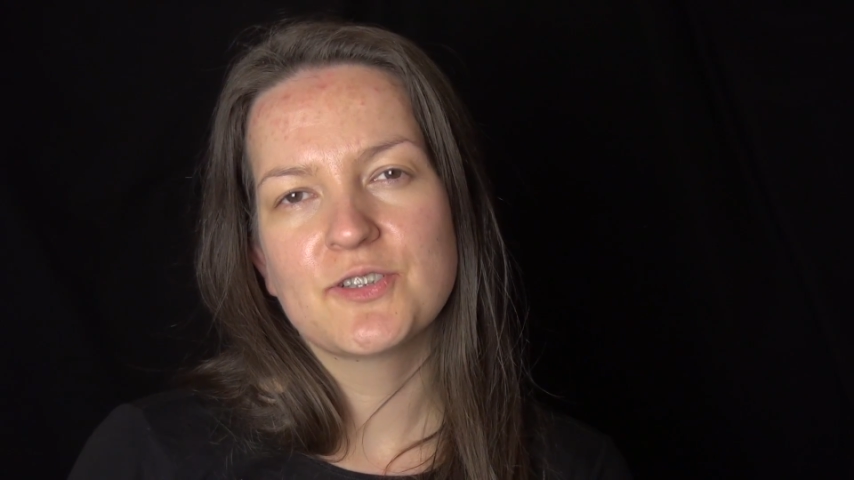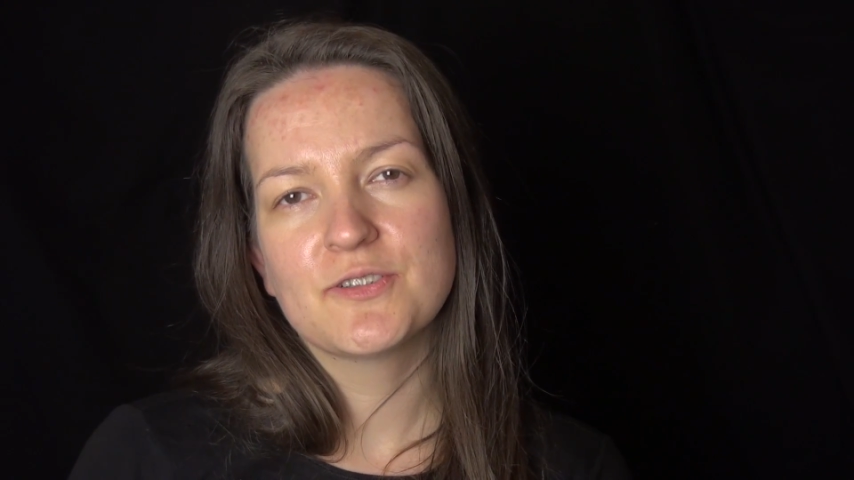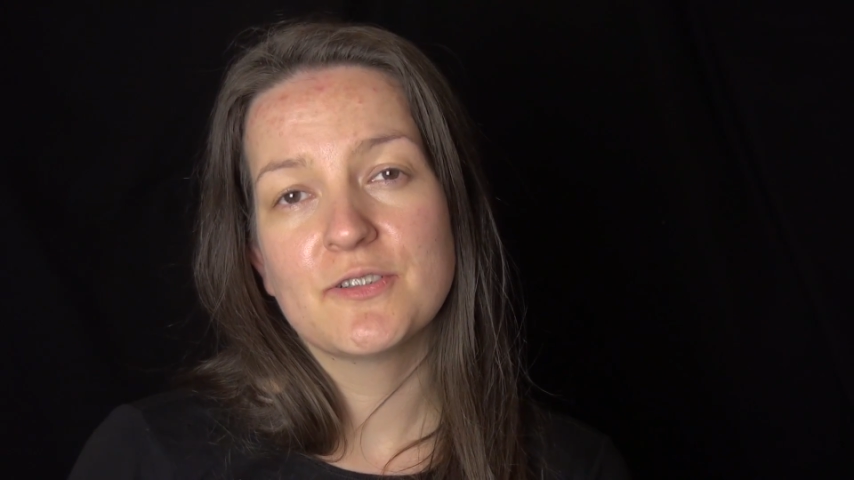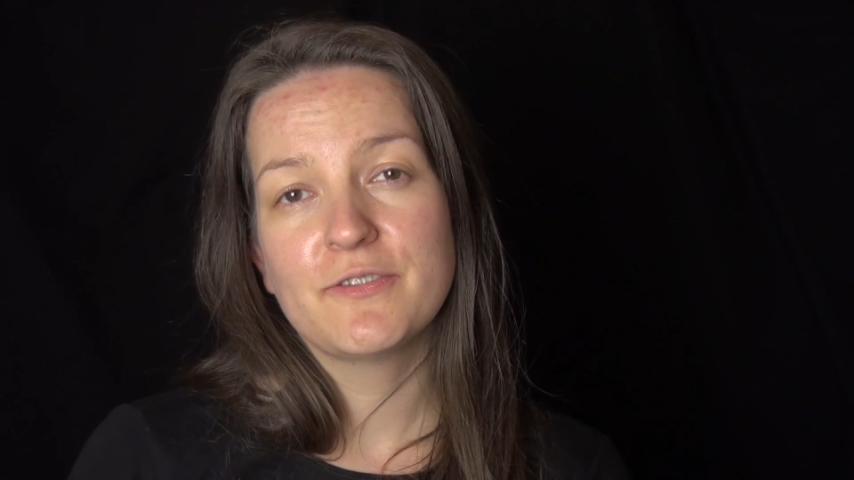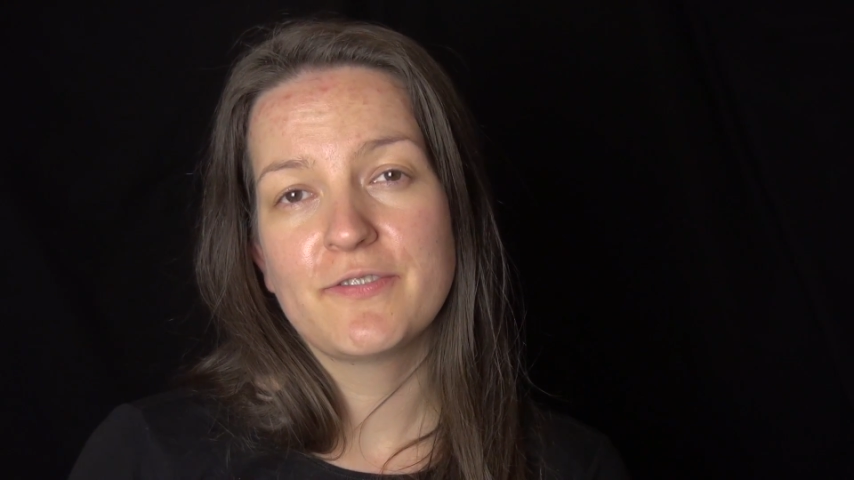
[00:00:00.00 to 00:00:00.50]

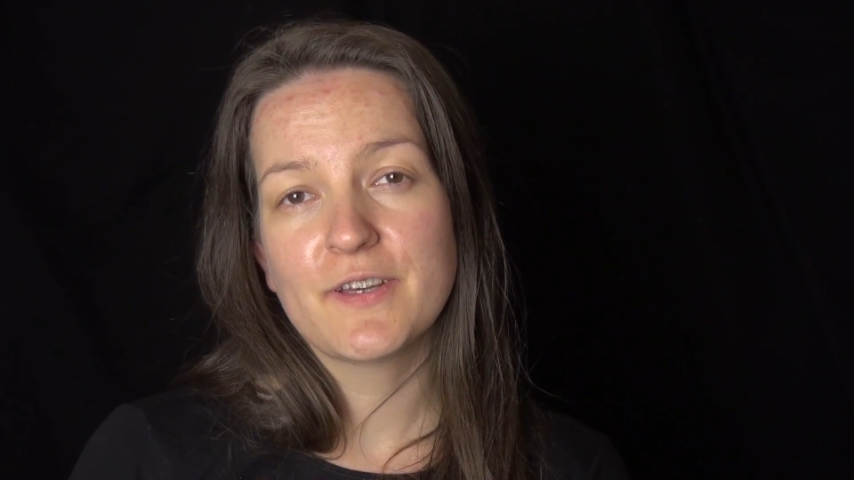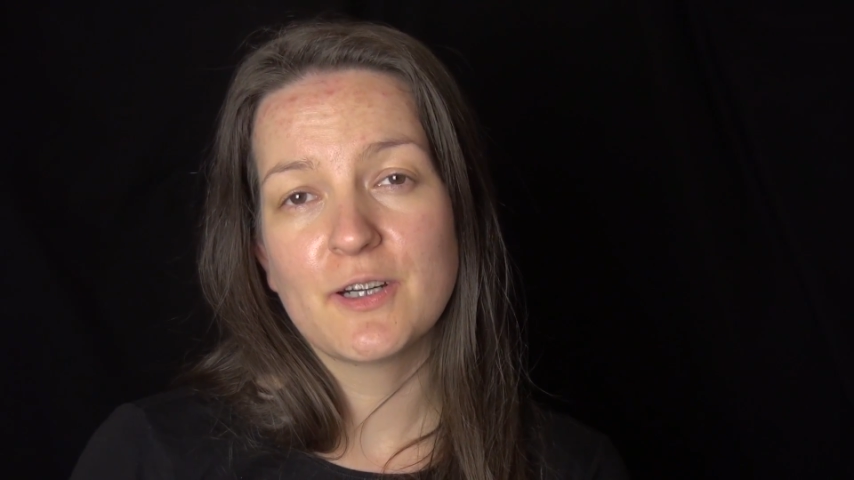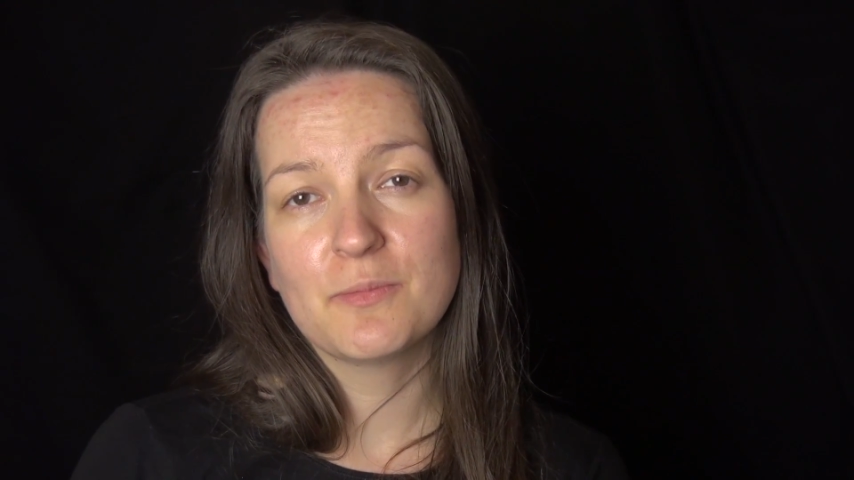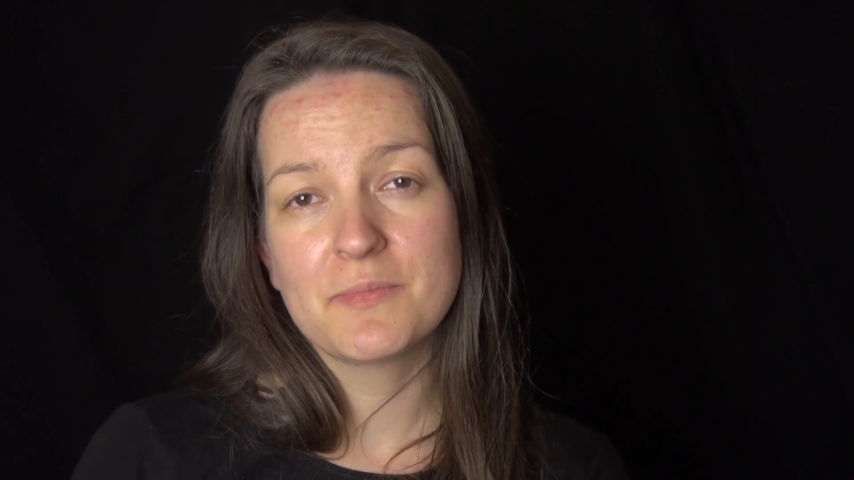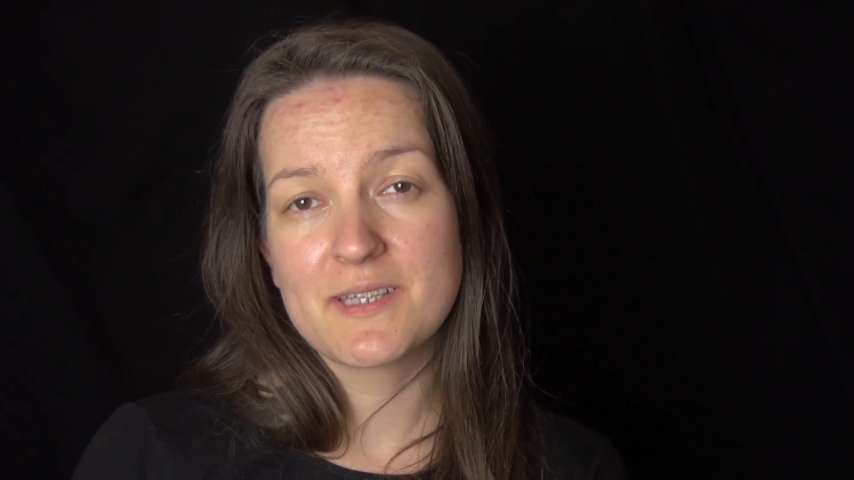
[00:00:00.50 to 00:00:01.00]
to
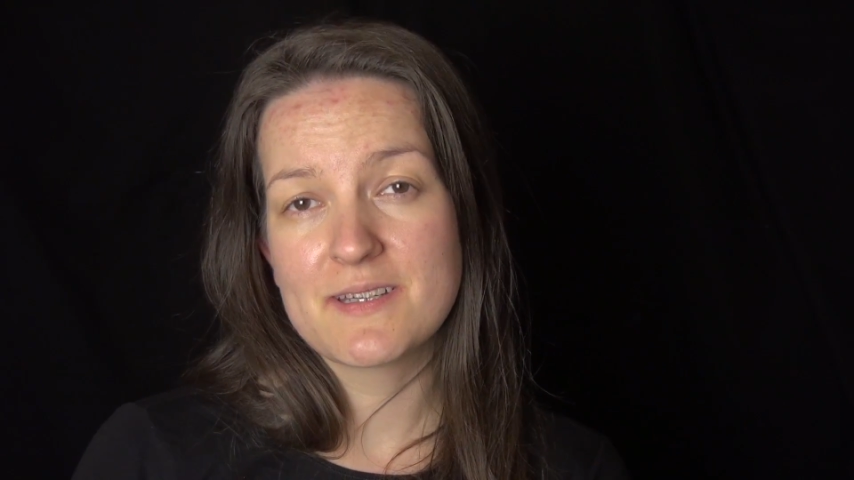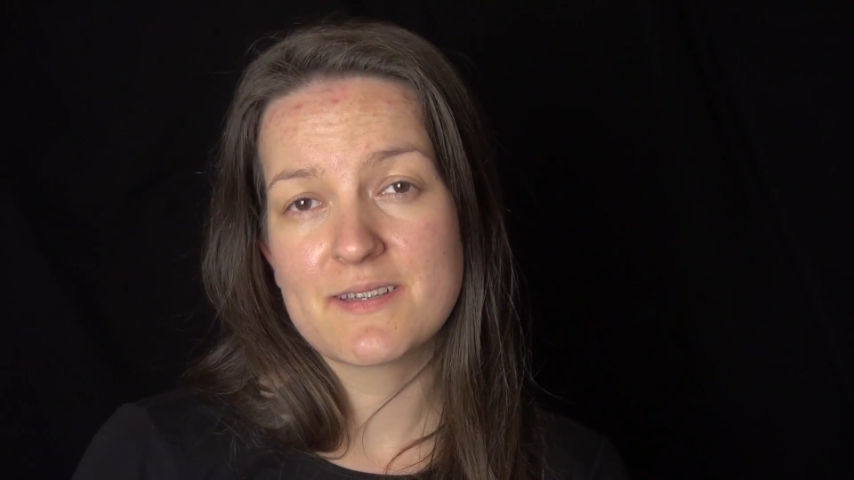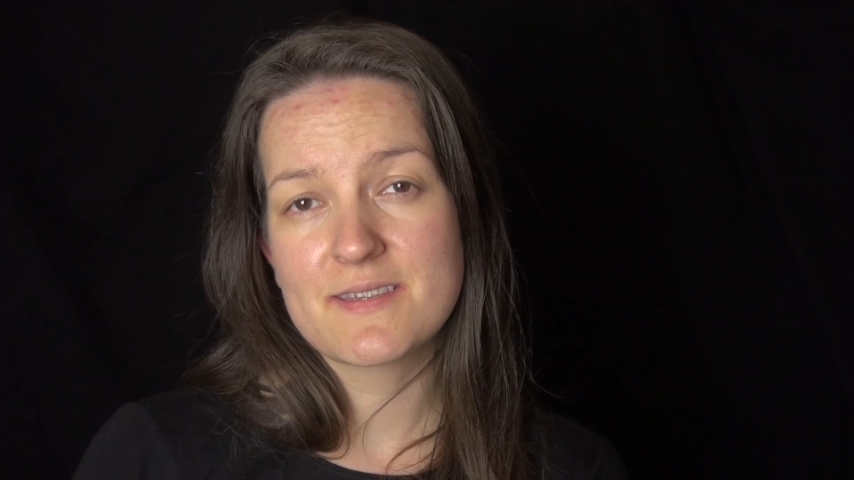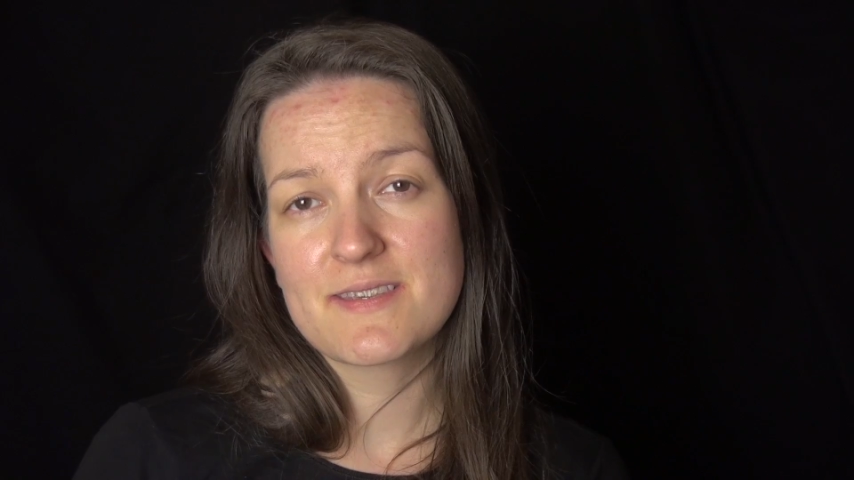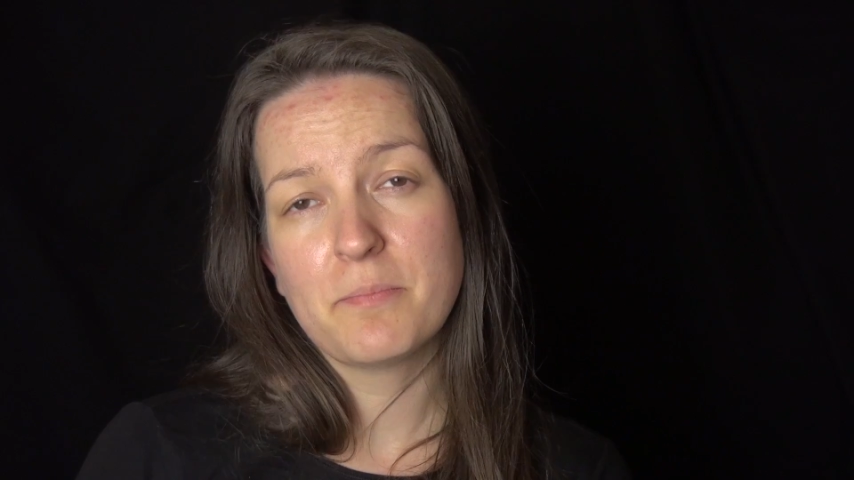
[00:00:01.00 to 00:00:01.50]
film
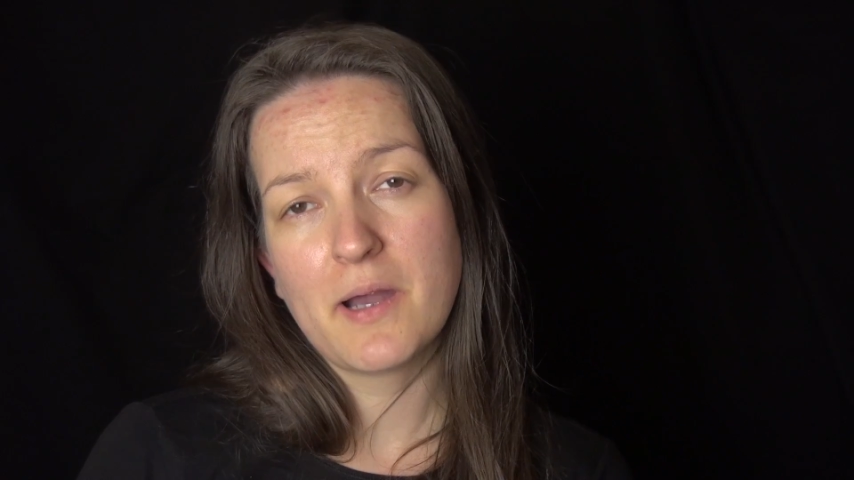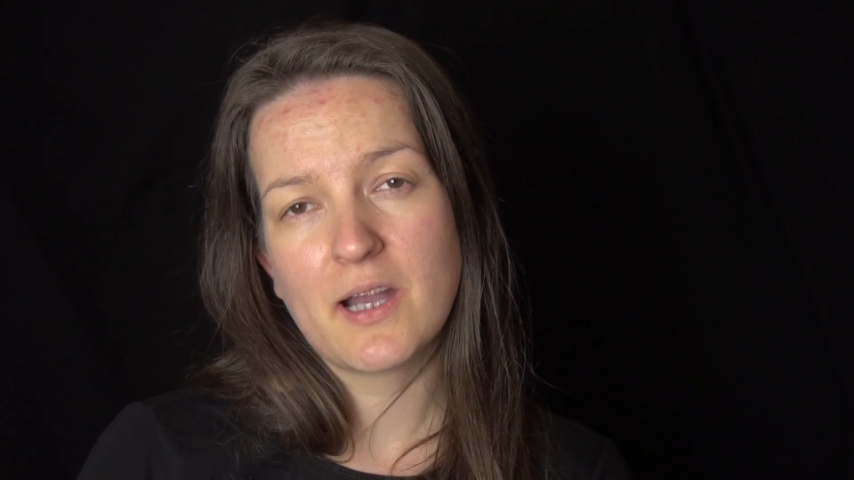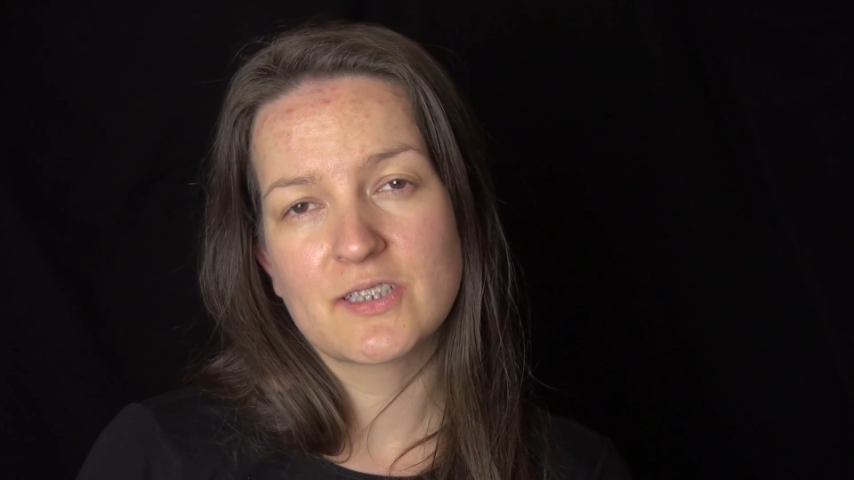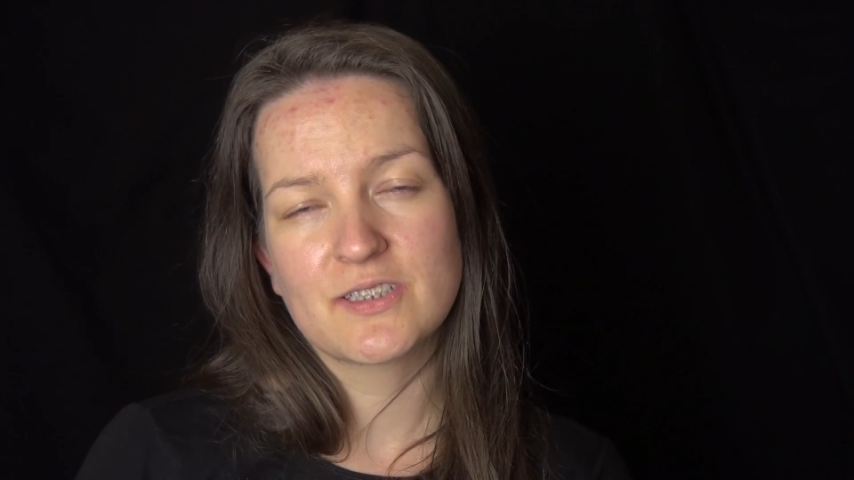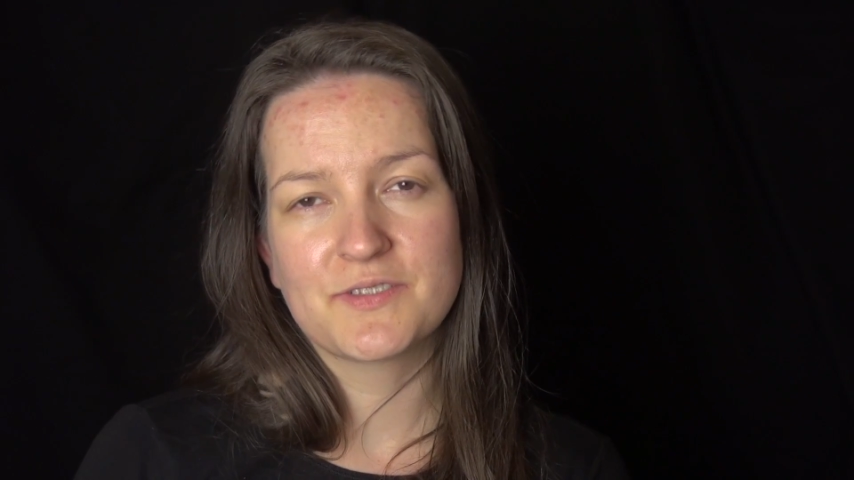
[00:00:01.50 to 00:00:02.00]
this
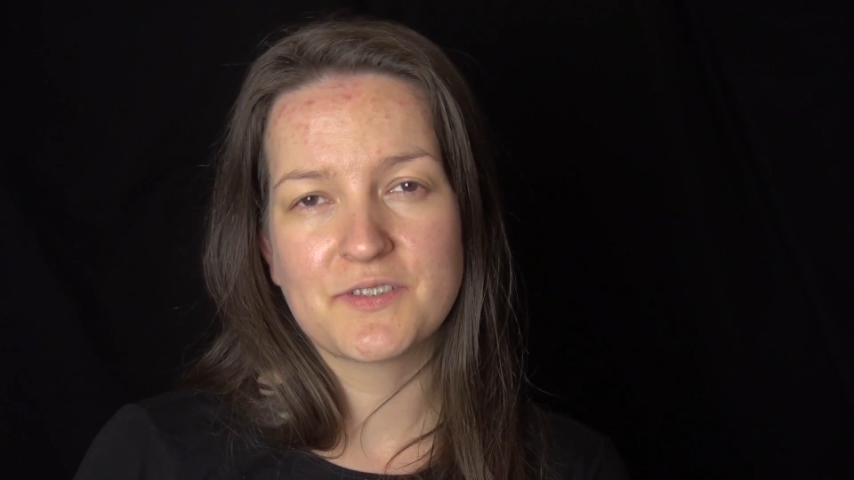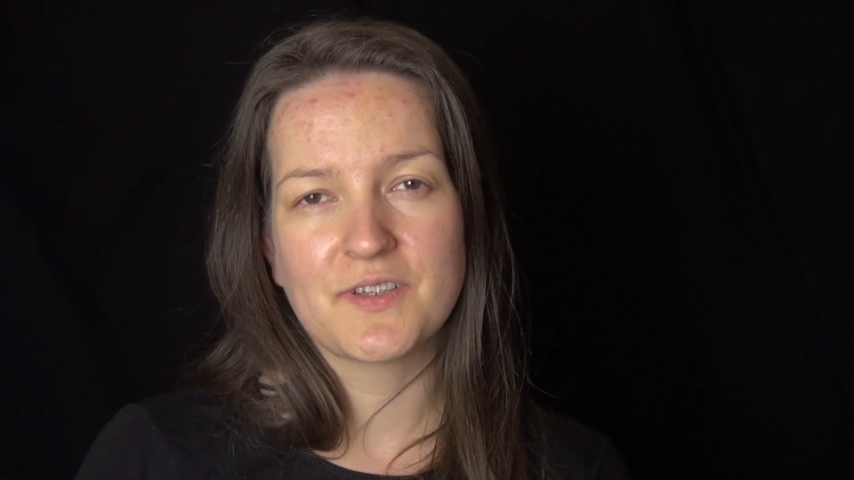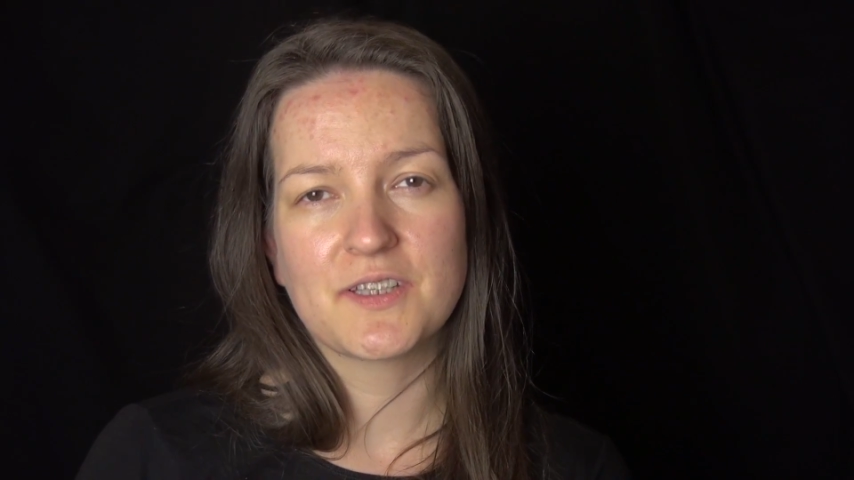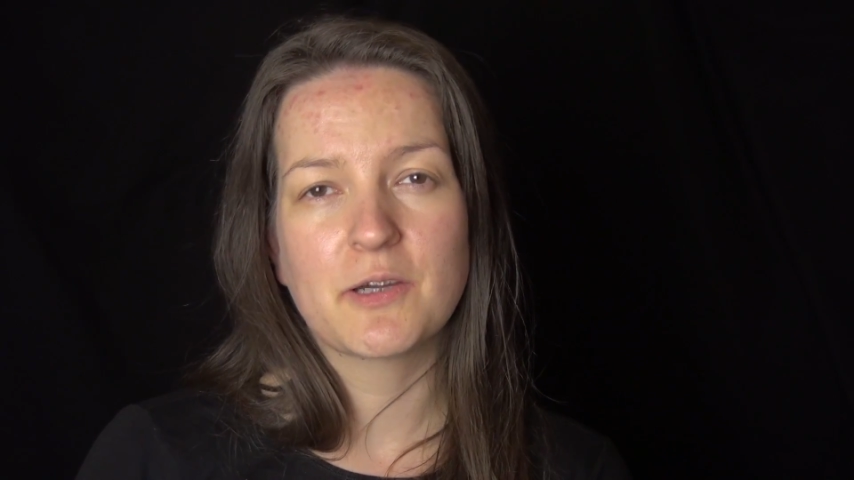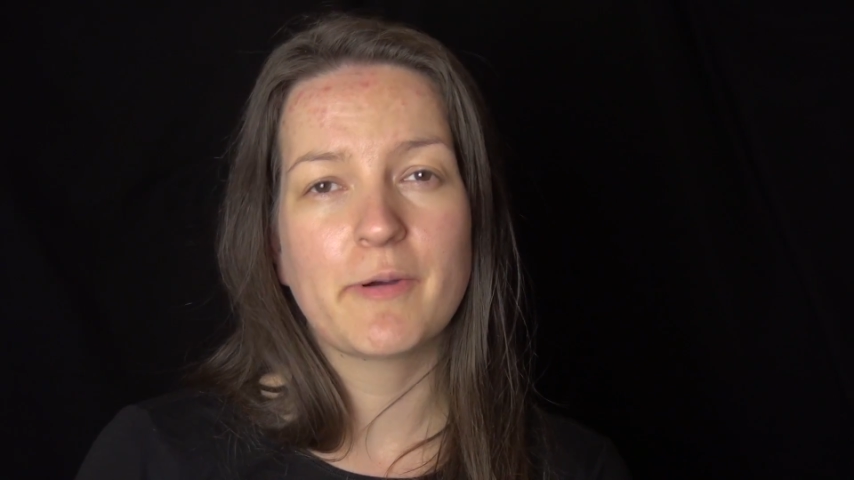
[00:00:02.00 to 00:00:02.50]
part of the
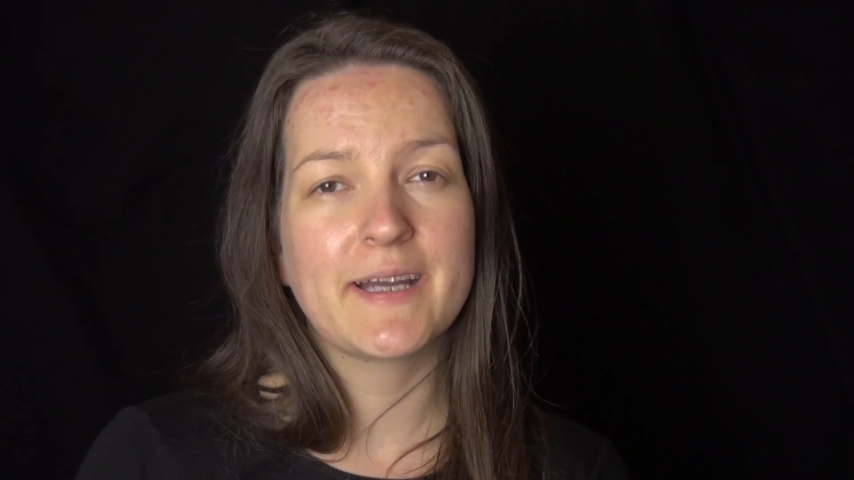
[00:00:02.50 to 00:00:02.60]
video,